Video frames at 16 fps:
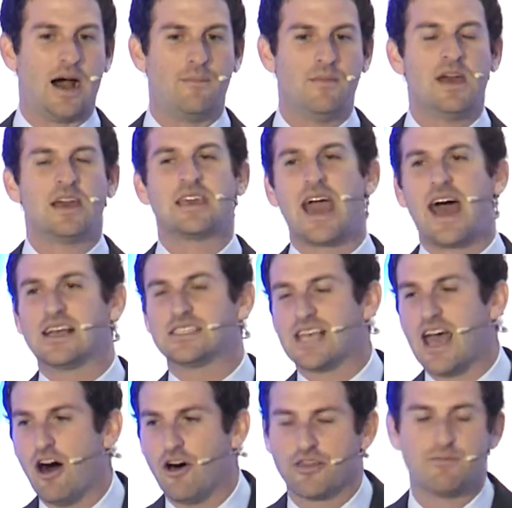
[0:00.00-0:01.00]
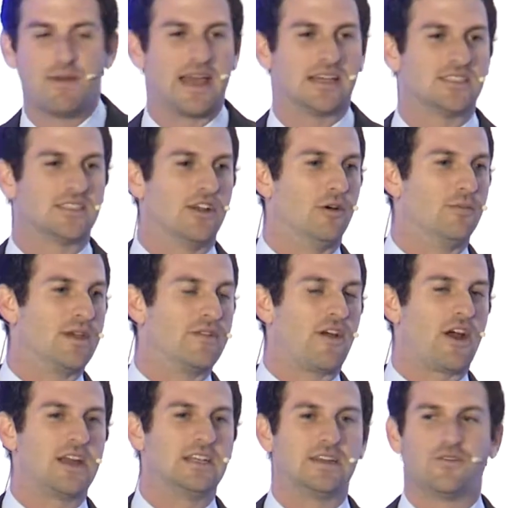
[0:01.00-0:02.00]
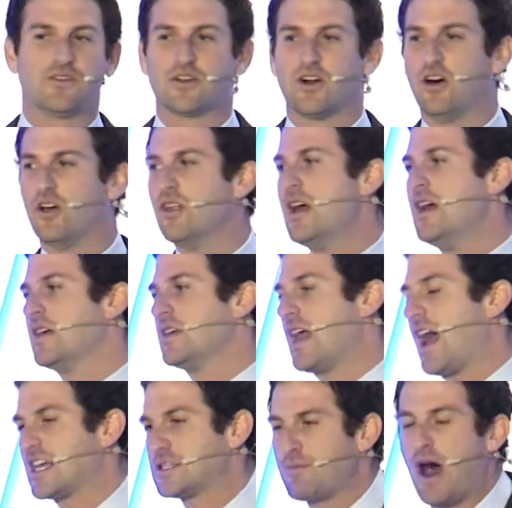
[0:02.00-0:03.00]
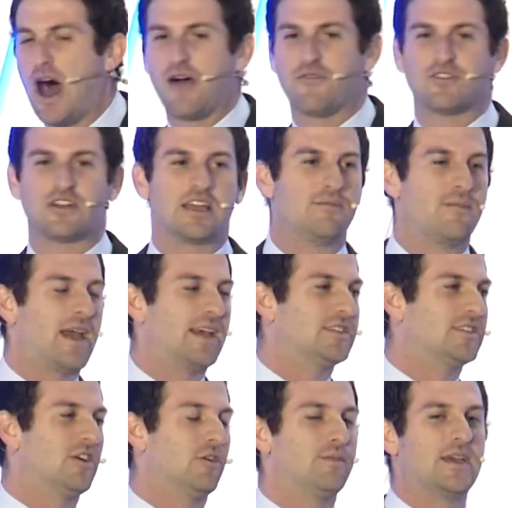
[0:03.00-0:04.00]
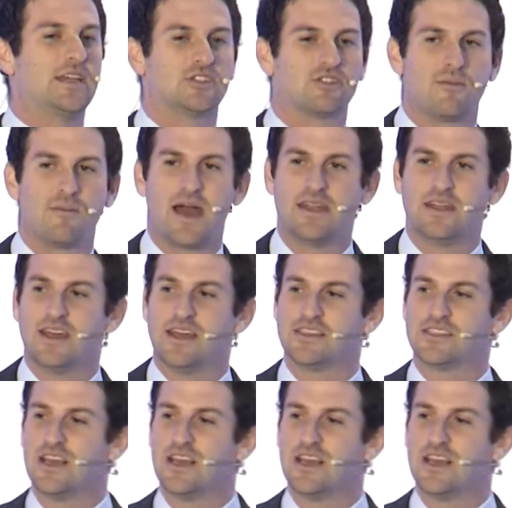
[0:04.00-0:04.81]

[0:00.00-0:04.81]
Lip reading: Yes, health may still be very difficult. Yes, poverty may still be tremendous,